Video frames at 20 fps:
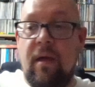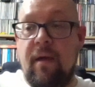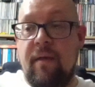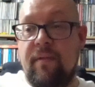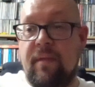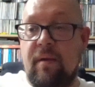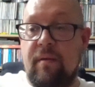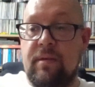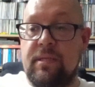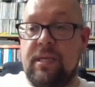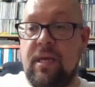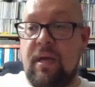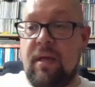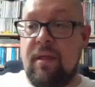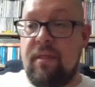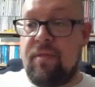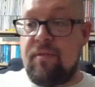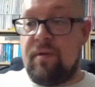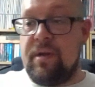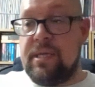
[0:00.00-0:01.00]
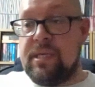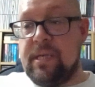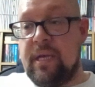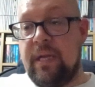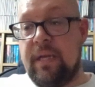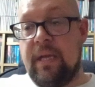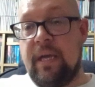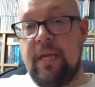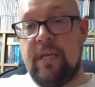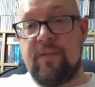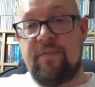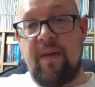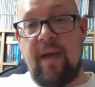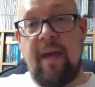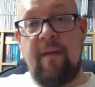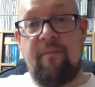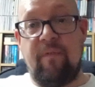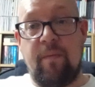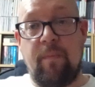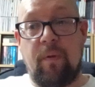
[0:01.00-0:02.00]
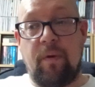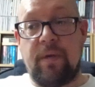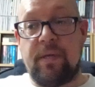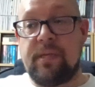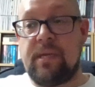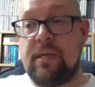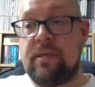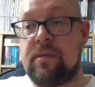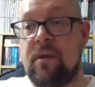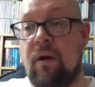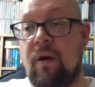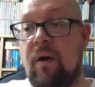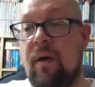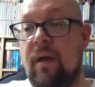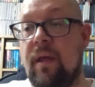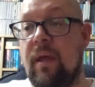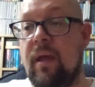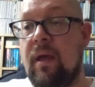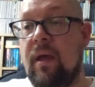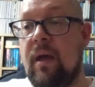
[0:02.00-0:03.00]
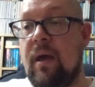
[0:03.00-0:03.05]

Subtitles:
there was three CDs for Everybody Says Hi,